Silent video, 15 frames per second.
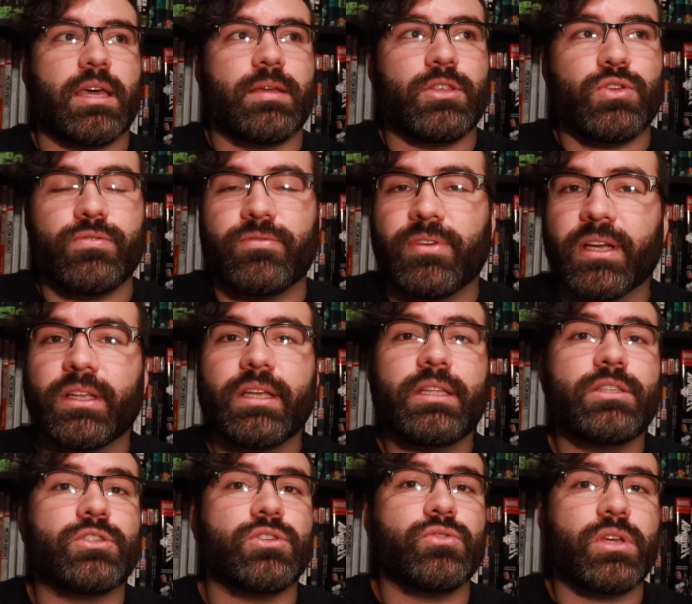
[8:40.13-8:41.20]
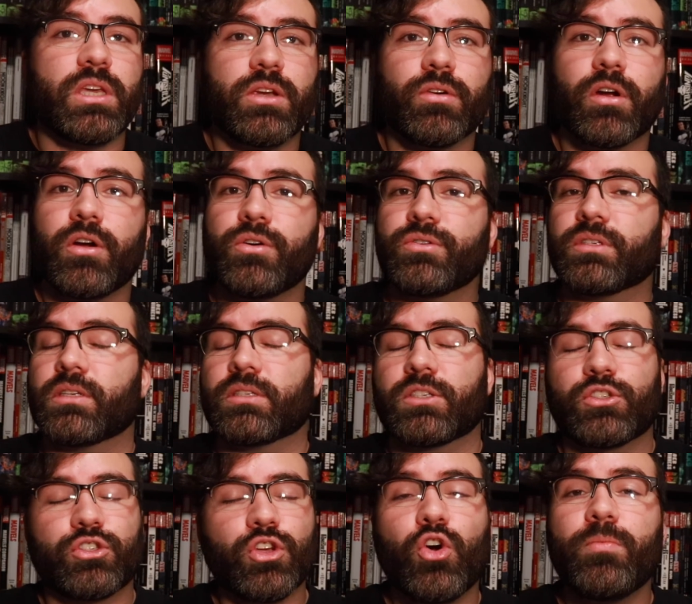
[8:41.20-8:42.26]
new villains, new heroes. It's
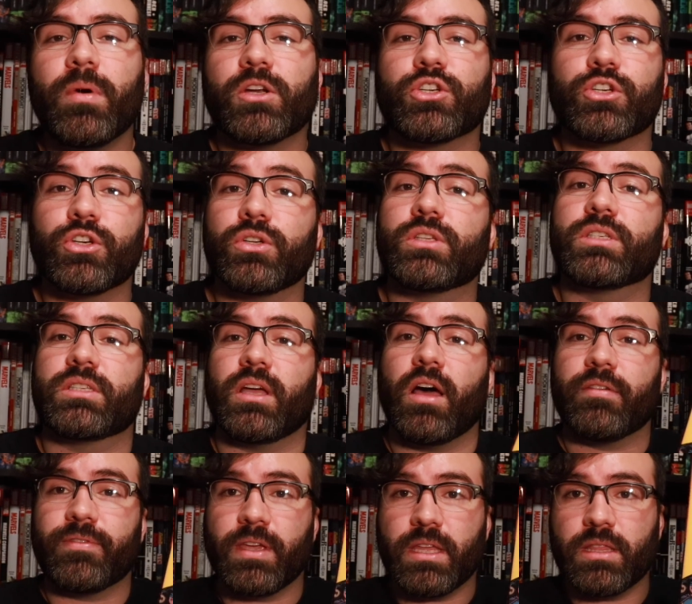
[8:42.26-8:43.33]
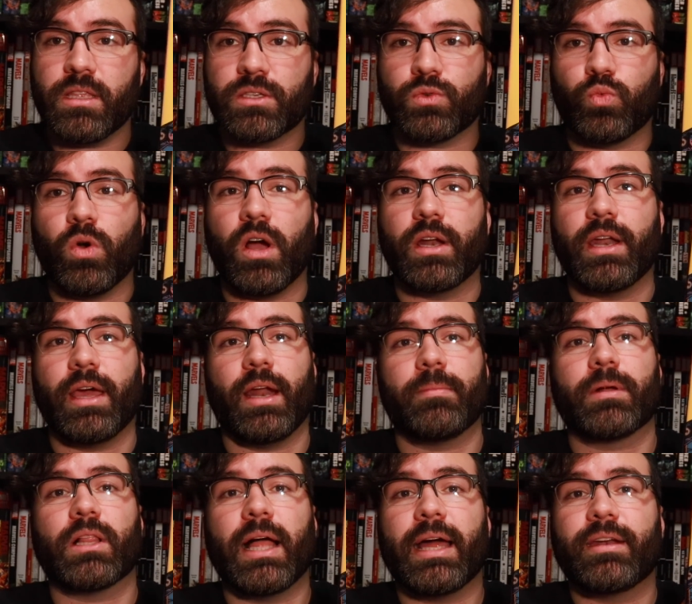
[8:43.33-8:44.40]
so much good stuff in this run, and
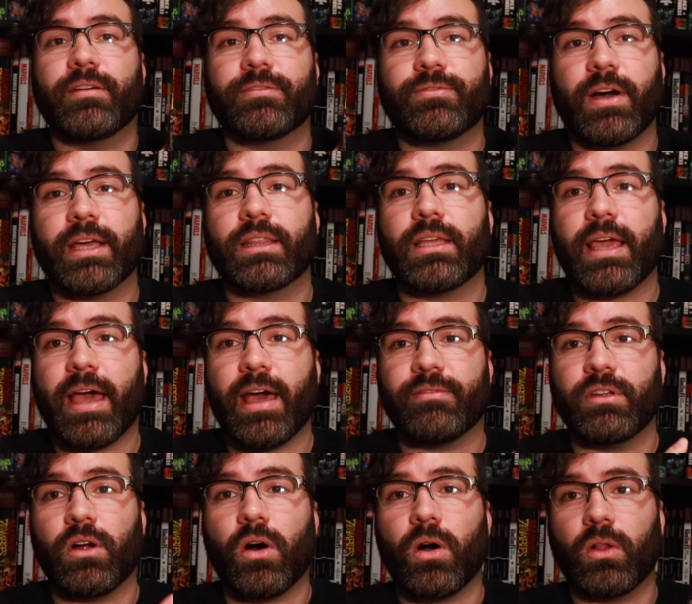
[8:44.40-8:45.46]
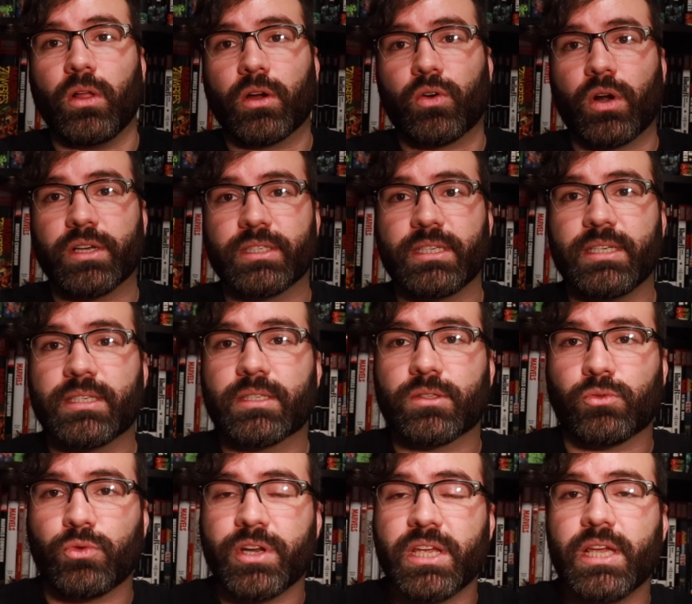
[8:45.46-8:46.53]
I'm glad to finally have it all across these
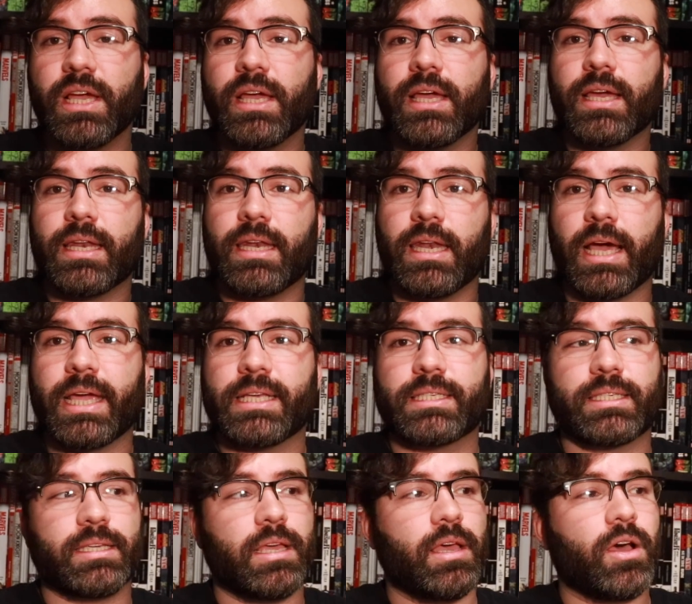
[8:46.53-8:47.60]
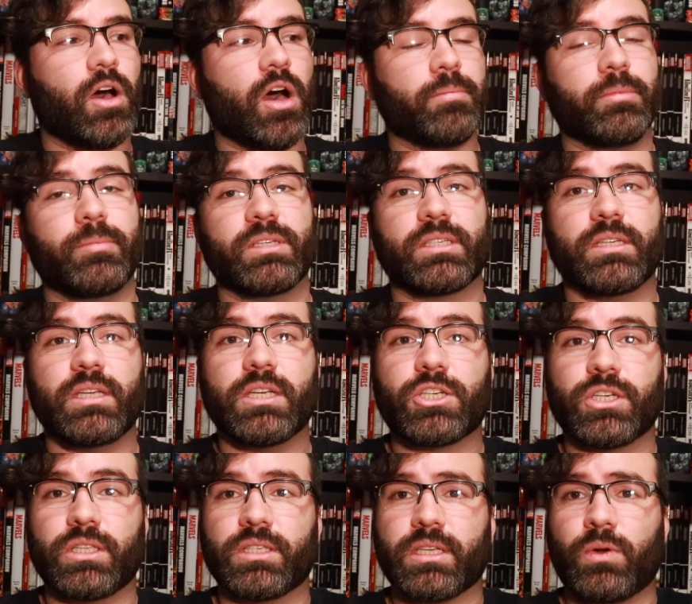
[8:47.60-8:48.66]
3 nice omnibus
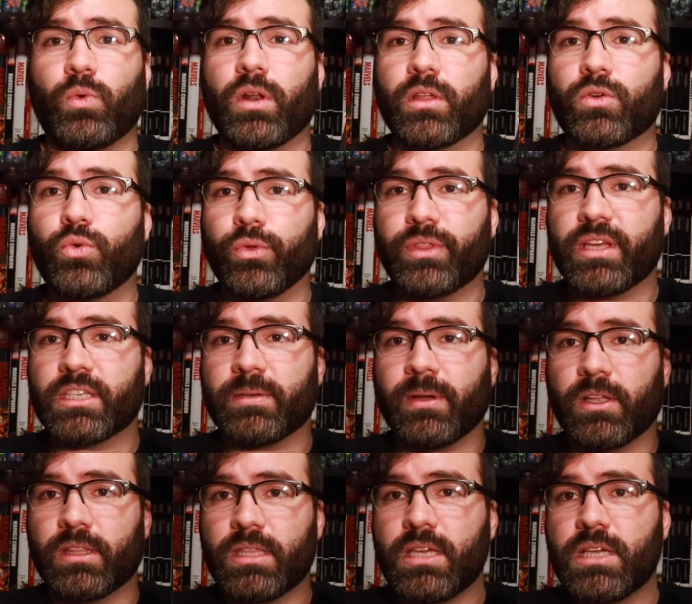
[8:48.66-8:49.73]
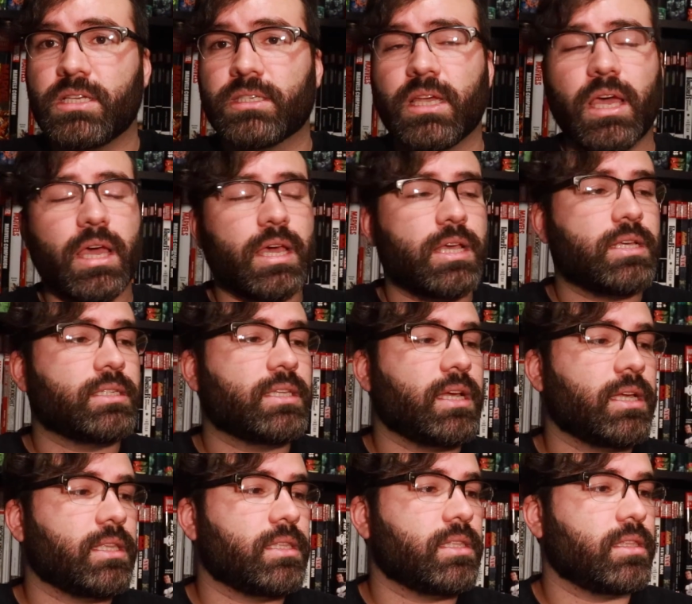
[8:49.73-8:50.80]
editions. And one of the cool things about these is
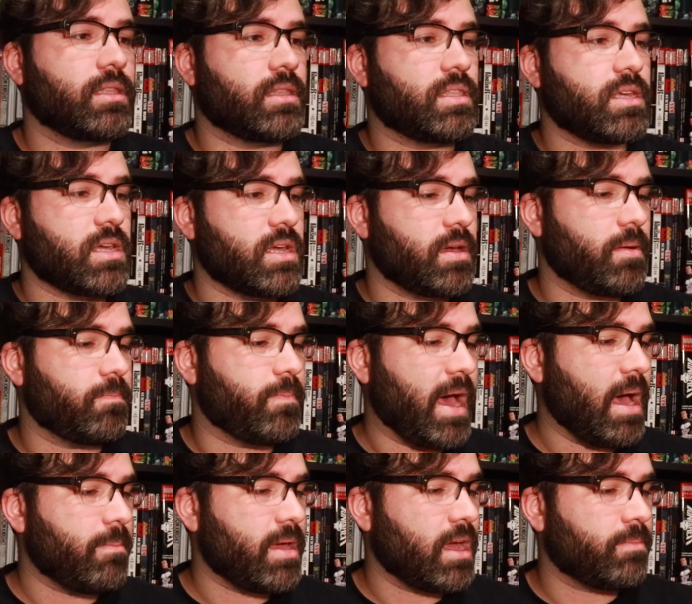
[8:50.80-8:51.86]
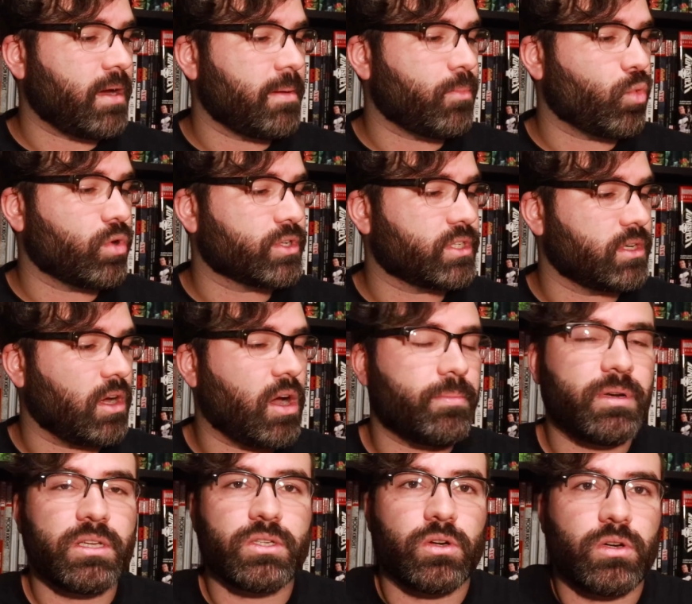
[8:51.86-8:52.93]
that the Batman by Morrison
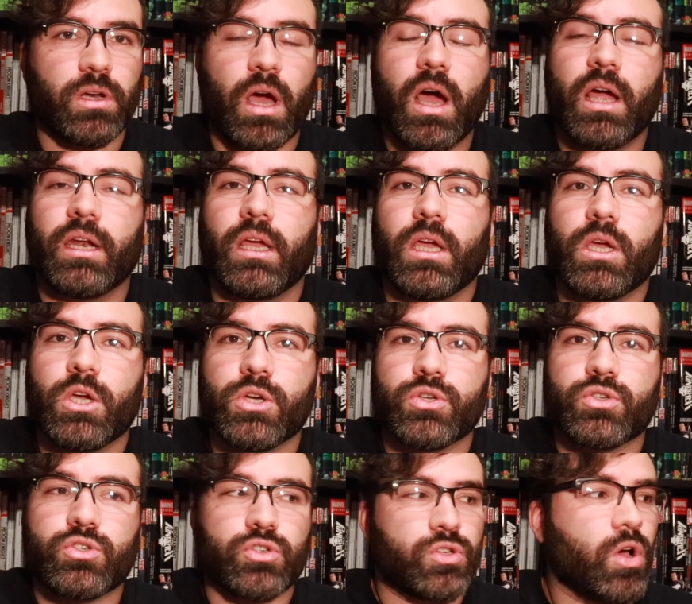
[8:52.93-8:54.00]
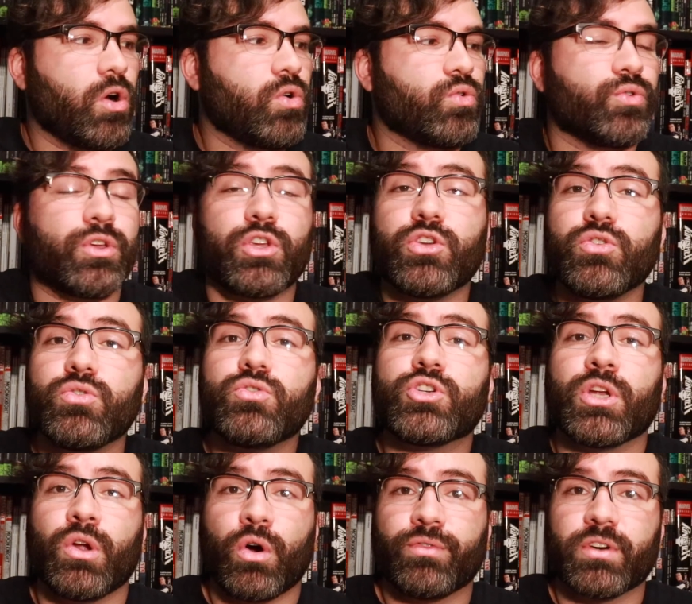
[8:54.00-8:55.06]
Omnis are not so huge
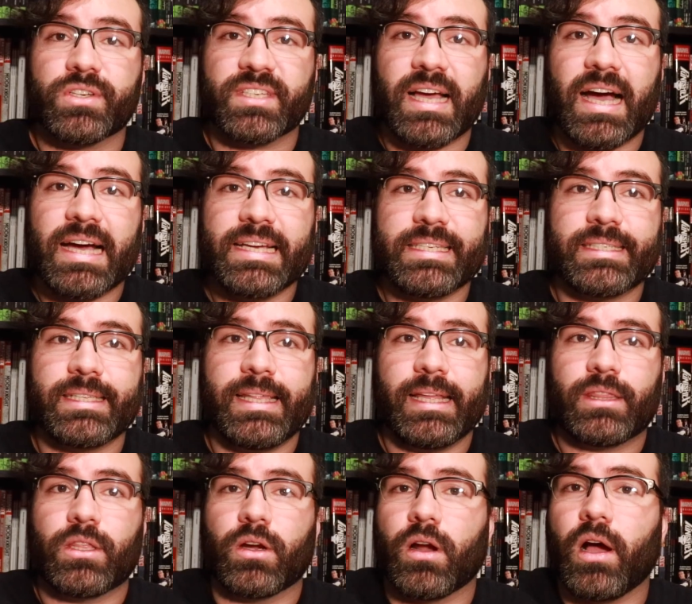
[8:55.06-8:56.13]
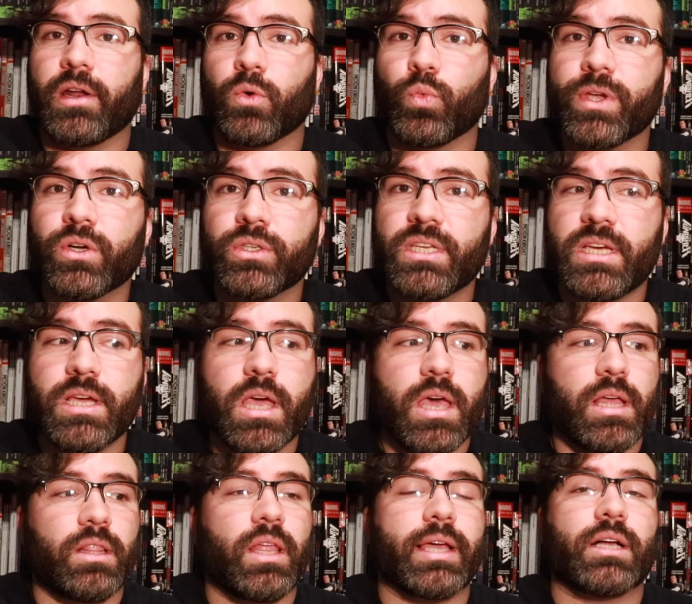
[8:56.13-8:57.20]
and oversized that they're unwieldy
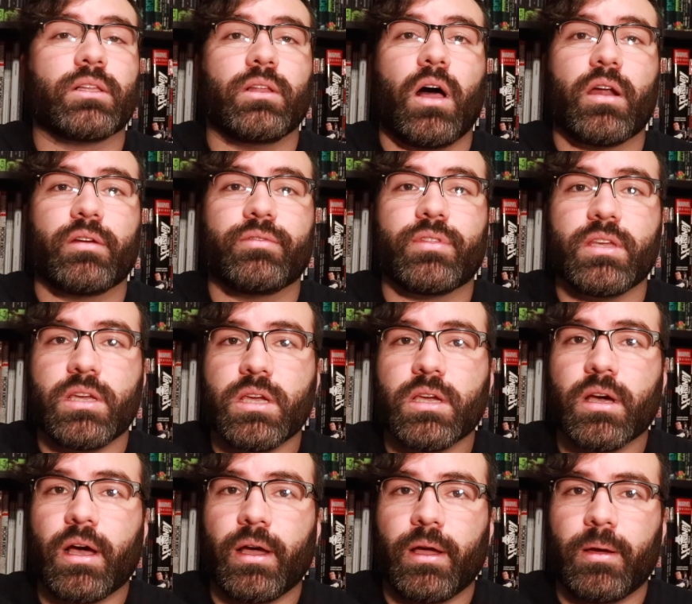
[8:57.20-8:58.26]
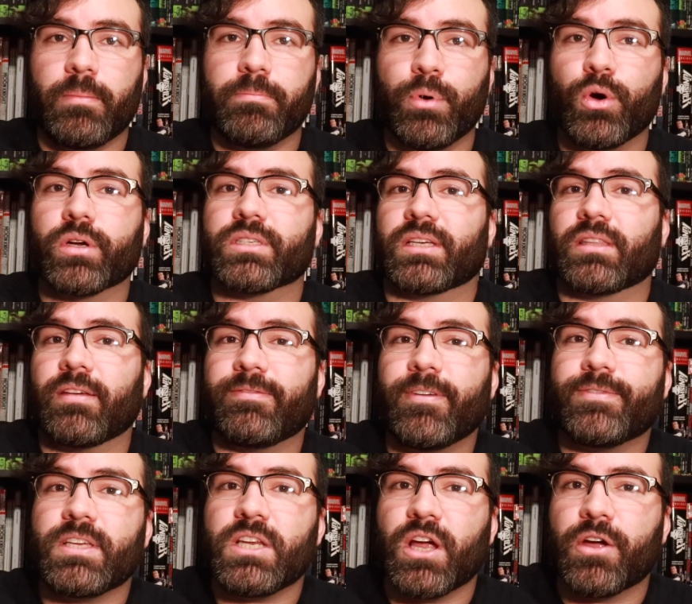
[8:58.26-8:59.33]
like a lot of the books, like the
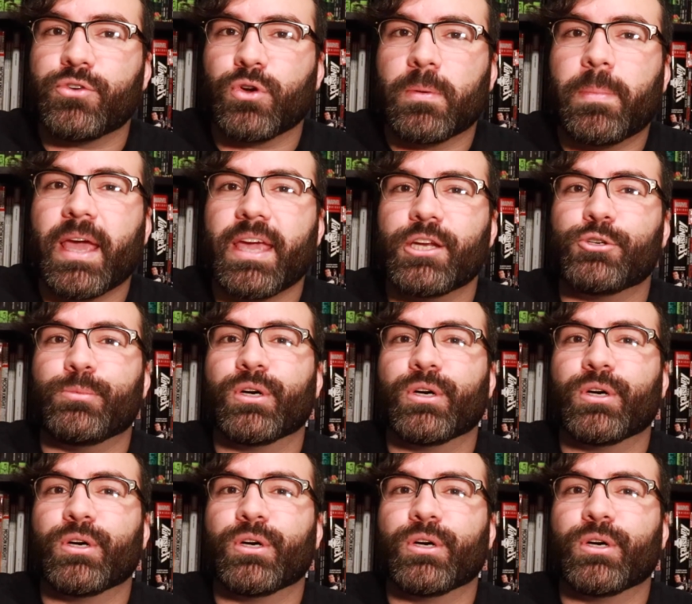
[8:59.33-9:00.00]
1,500 page